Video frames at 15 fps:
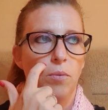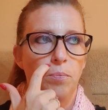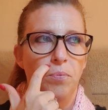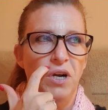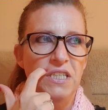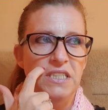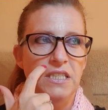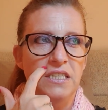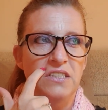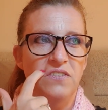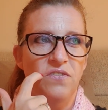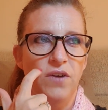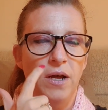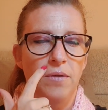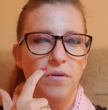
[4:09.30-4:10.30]
Brandy's
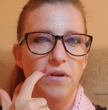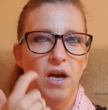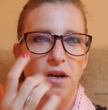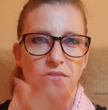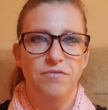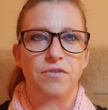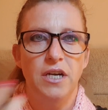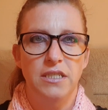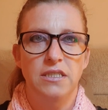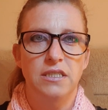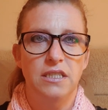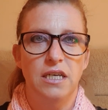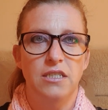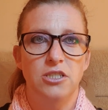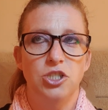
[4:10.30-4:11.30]
friend
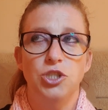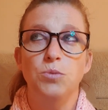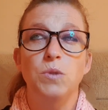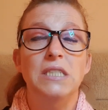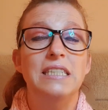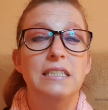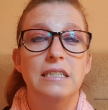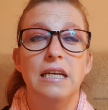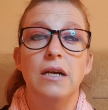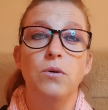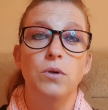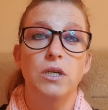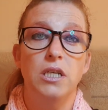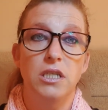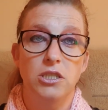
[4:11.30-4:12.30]
said she was still
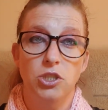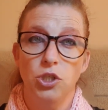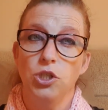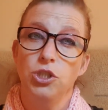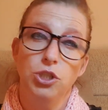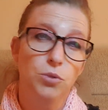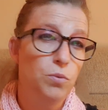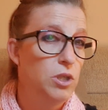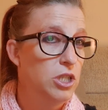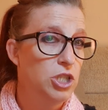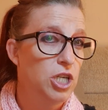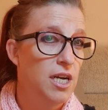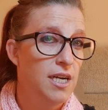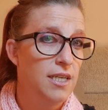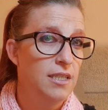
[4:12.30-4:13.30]
in touch with
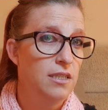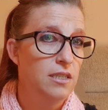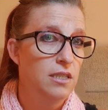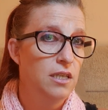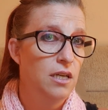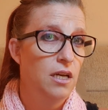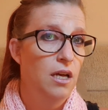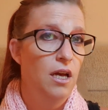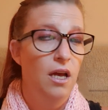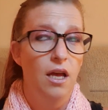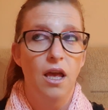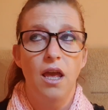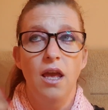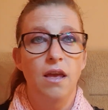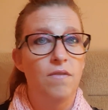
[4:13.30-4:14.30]
Jade,
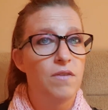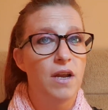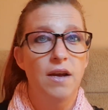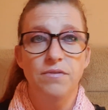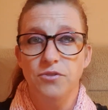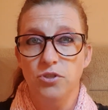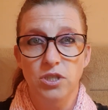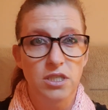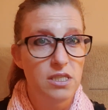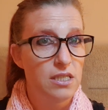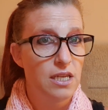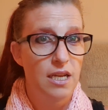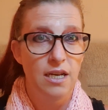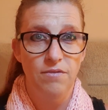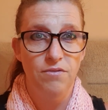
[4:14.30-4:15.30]
even after her
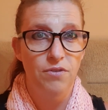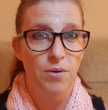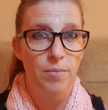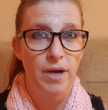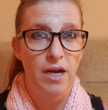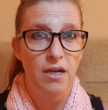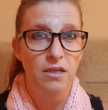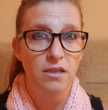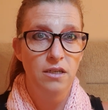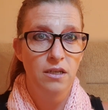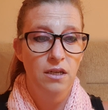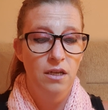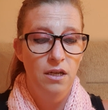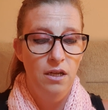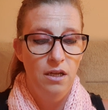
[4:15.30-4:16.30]
stealing from her.
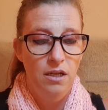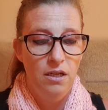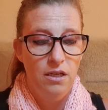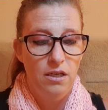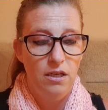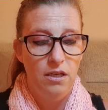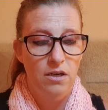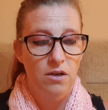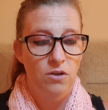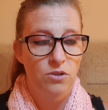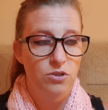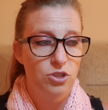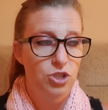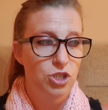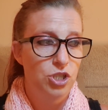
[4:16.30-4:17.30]

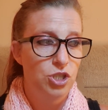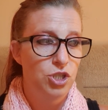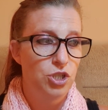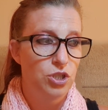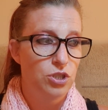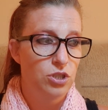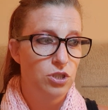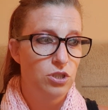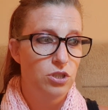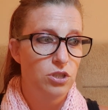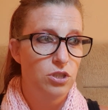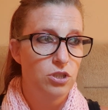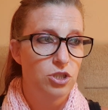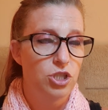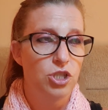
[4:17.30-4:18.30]
She just
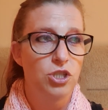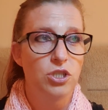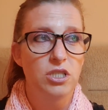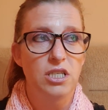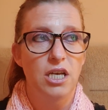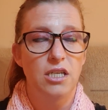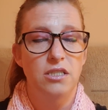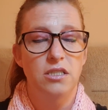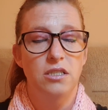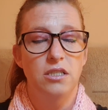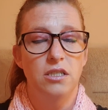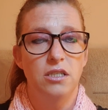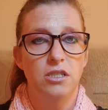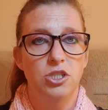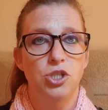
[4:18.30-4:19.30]
said
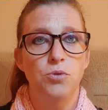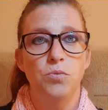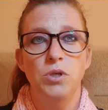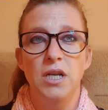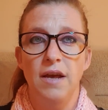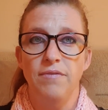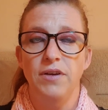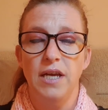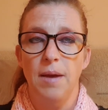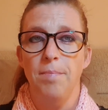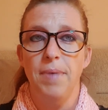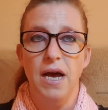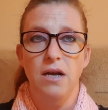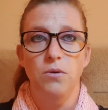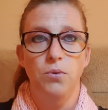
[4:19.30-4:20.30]
she would never get
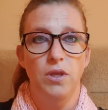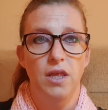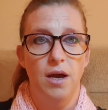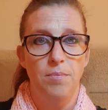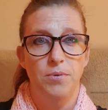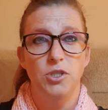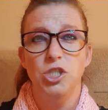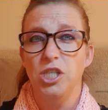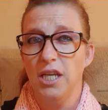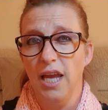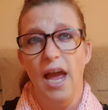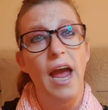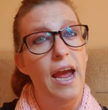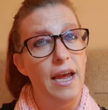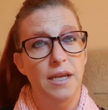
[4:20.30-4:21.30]
back with her, but she
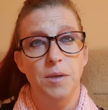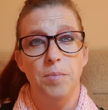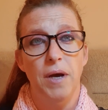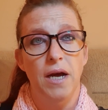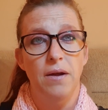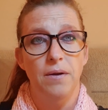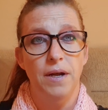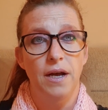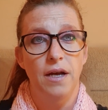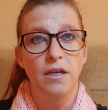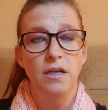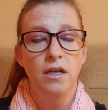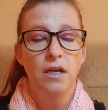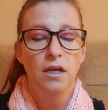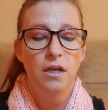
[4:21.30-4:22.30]
cared about
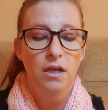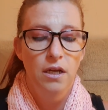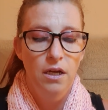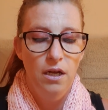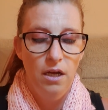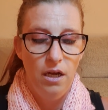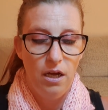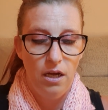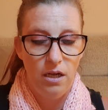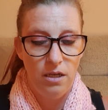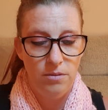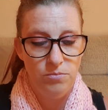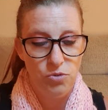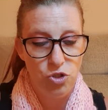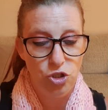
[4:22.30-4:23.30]

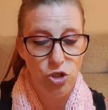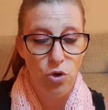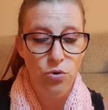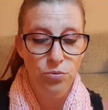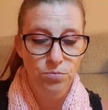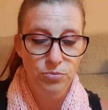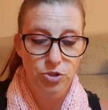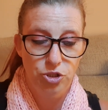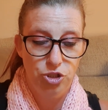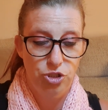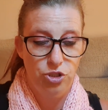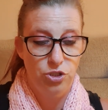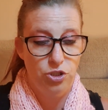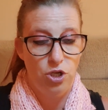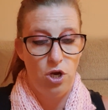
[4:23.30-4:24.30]
her. So
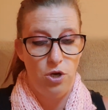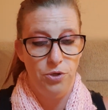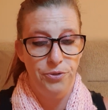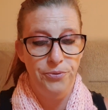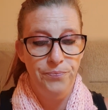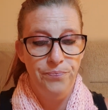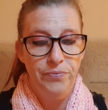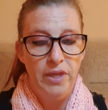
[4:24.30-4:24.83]
much so